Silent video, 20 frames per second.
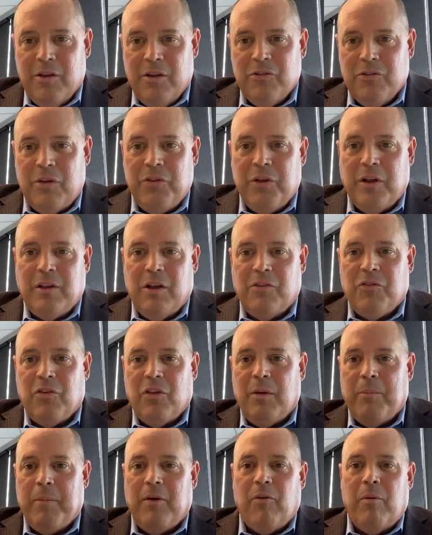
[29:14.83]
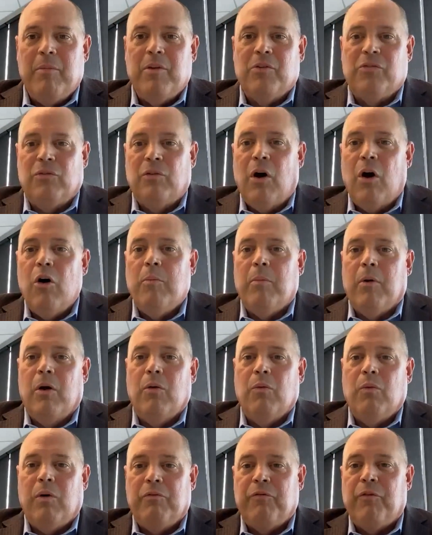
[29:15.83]
So I think that's a little bit of a
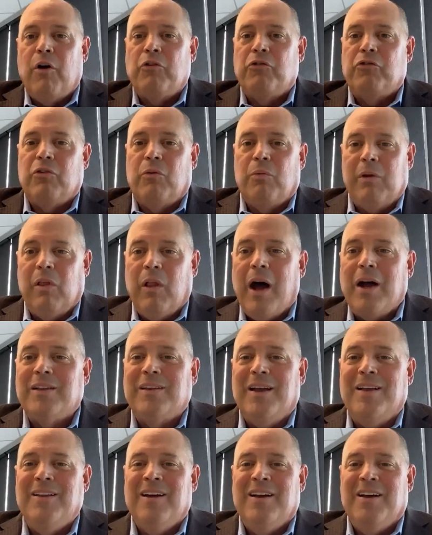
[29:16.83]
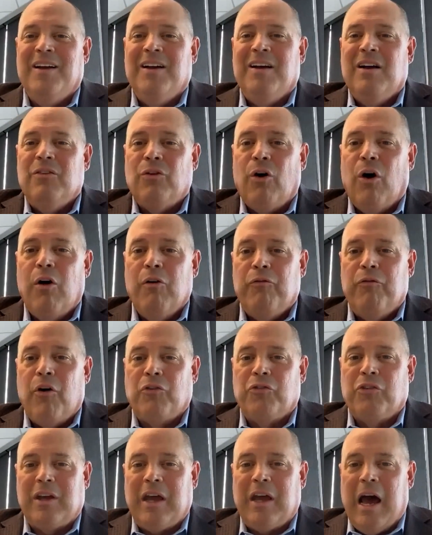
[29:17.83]
misnomer where folks are reluctant to hold
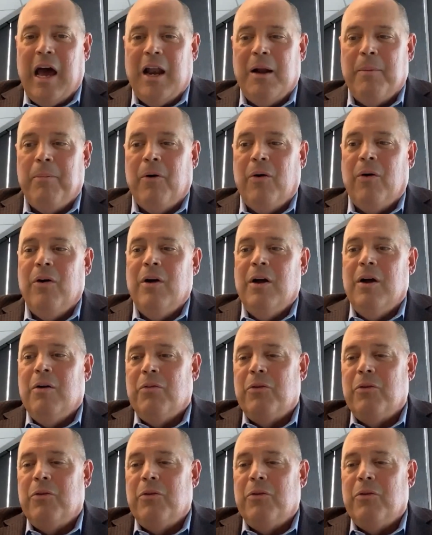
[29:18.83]
folks accountable.